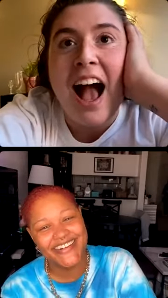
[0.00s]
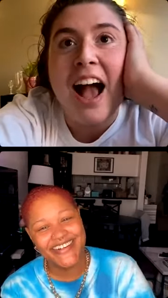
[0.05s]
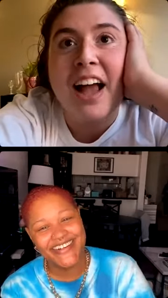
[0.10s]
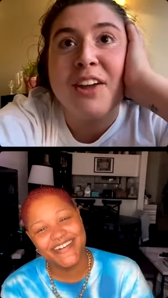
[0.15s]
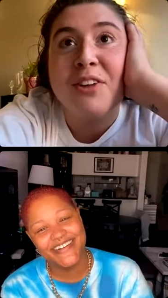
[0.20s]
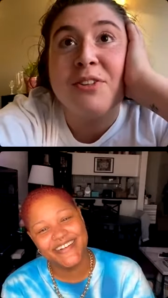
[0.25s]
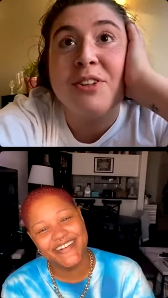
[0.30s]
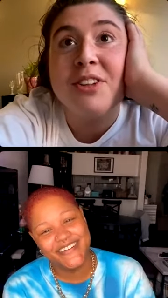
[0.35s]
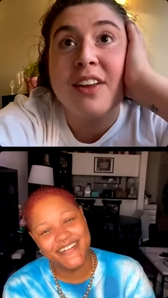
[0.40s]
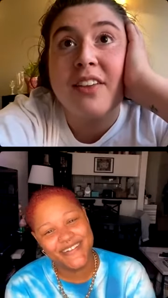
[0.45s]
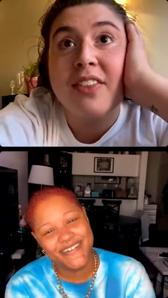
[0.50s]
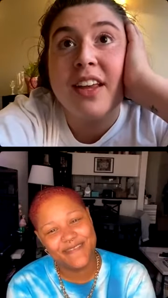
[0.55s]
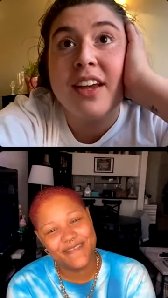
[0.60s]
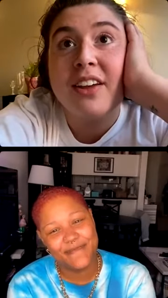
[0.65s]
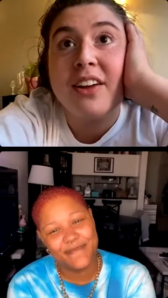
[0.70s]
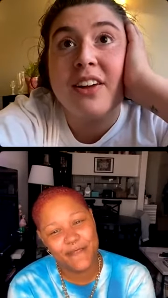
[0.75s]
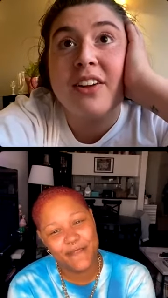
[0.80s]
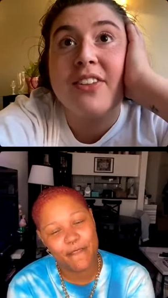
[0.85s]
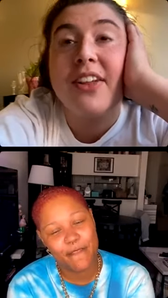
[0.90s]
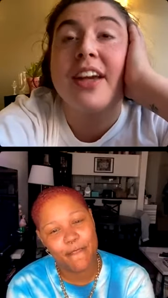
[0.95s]
Speaker 1: You said that
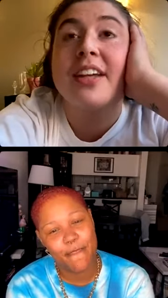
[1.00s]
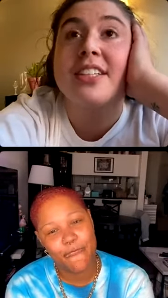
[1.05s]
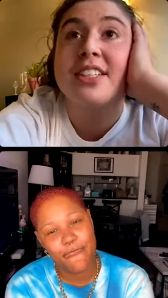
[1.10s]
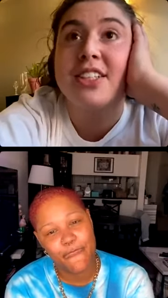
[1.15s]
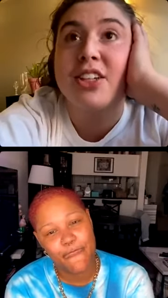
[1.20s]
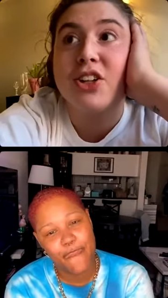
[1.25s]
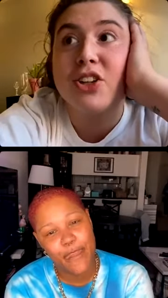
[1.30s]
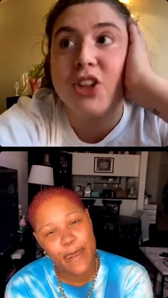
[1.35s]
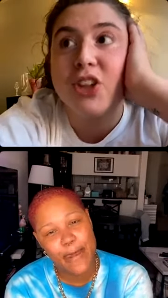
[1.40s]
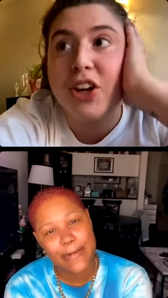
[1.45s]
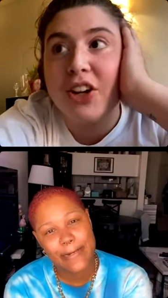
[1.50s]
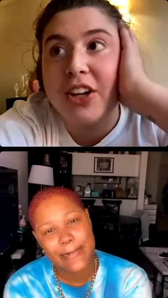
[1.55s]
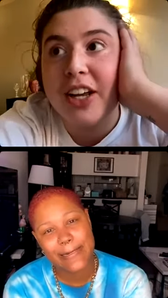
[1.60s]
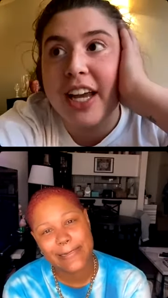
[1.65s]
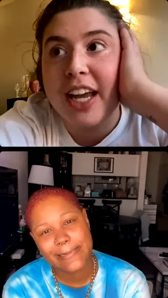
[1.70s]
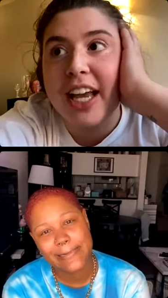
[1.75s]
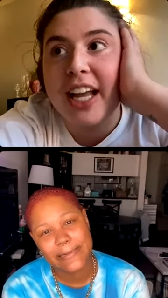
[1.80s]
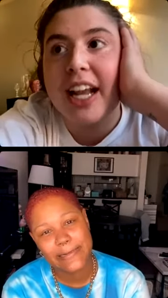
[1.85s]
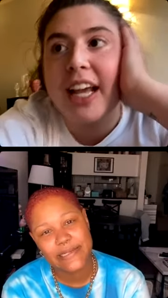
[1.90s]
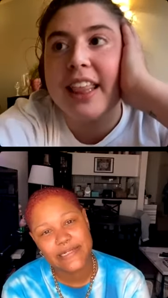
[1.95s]
you're, like, still
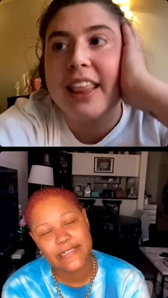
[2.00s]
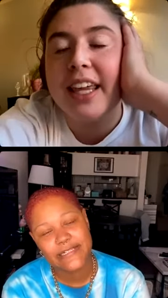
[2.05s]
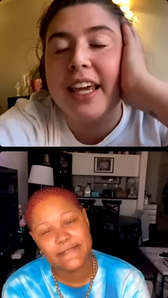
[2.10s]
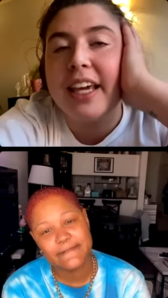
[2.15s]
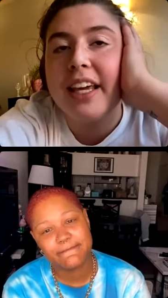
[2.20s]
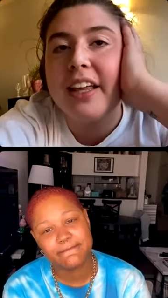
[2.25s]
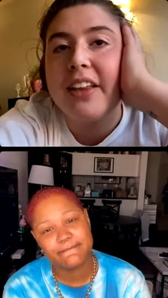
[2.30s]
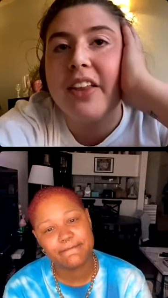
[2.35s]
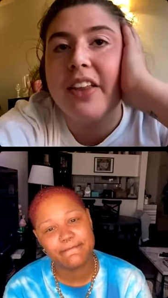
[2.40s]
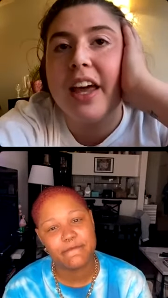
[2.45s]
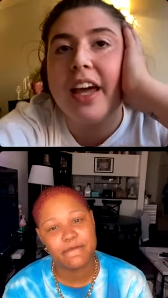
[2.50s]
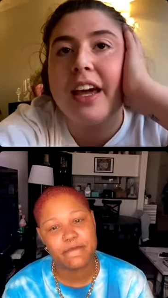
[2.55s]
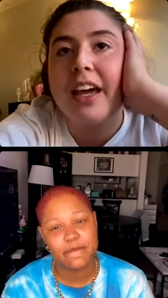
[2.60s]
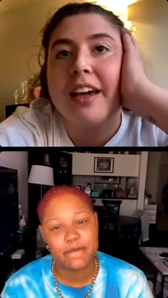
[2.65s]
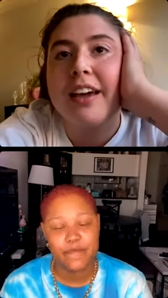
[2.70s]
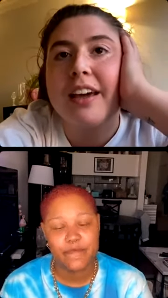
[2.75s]
learning, and I think, like,